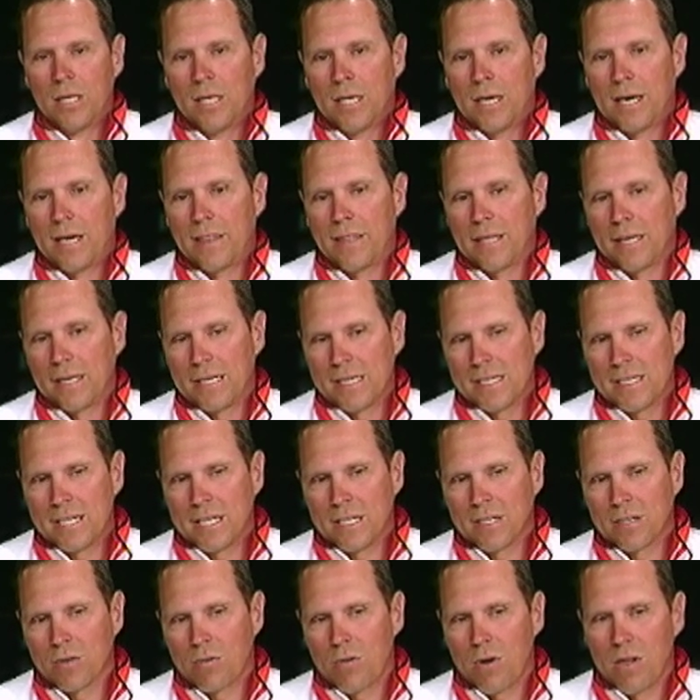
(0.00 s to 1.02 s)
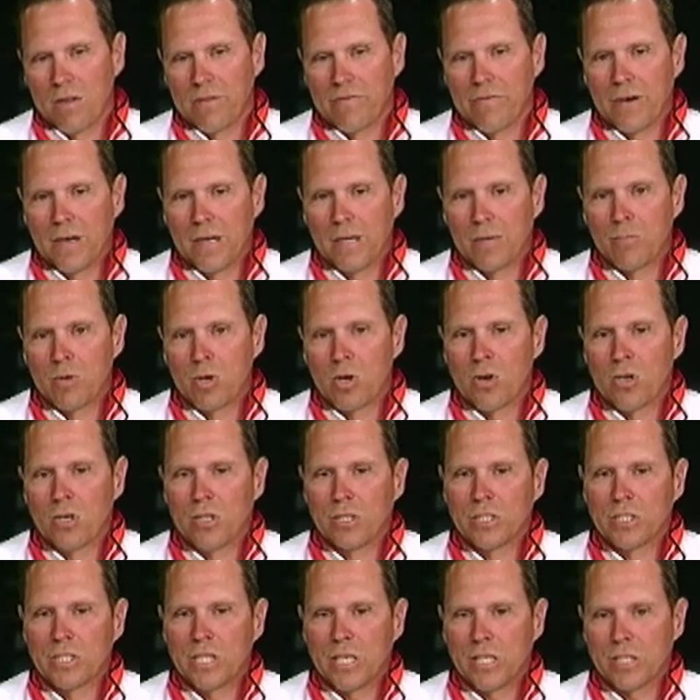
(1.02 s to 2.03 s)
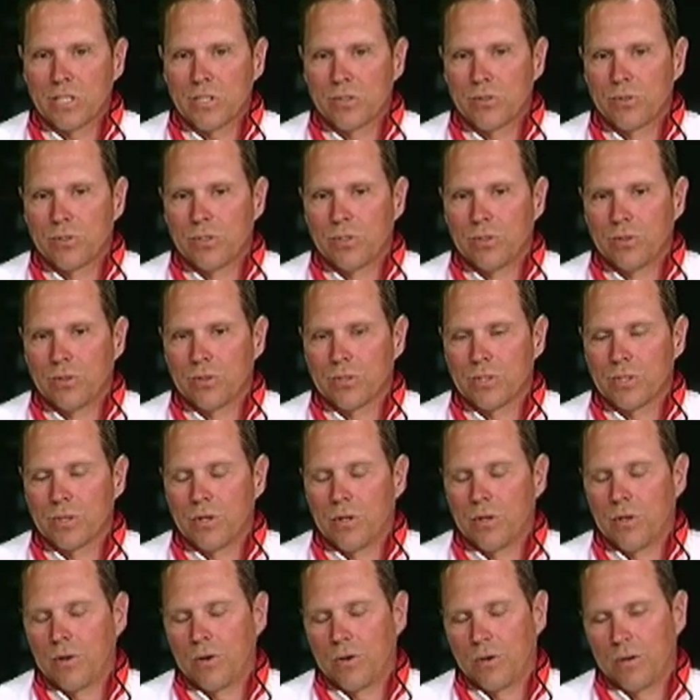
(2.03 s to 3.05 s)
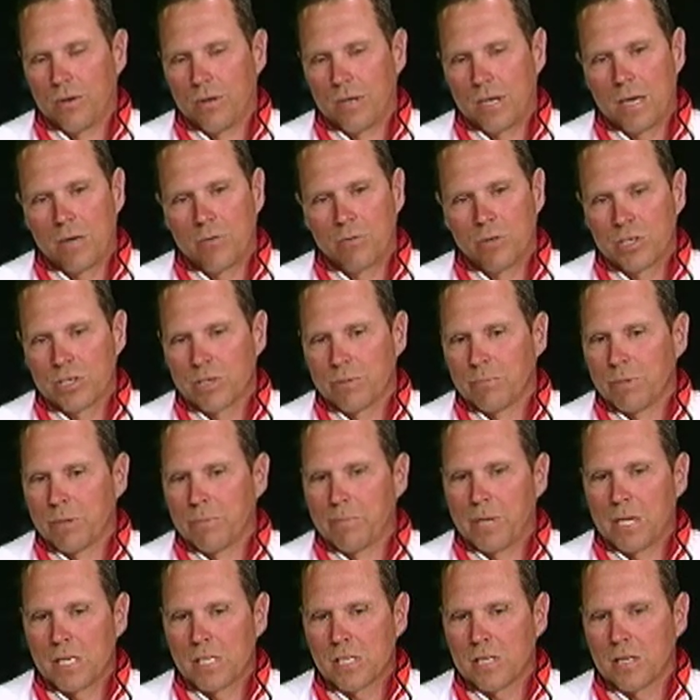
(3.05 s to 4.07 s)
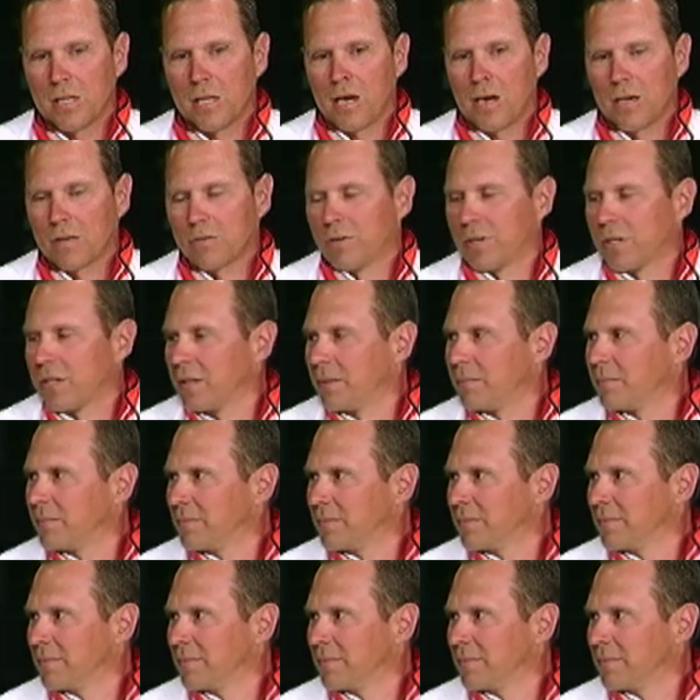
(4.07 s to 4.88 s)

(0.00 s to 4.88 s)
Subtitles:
I think he's in to qualify tomorrow at Chester too, so I wish him the best of luck with him.